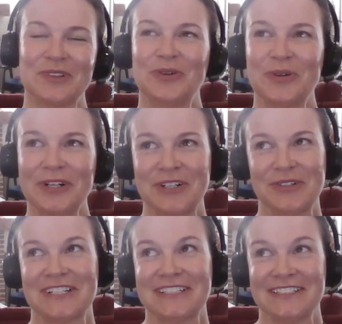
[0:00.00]
Lord
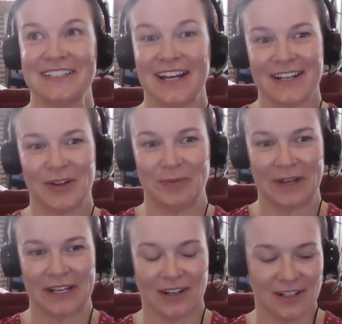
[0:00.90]
knows I did not help
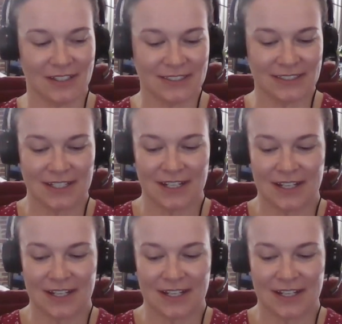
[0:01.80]
my cause.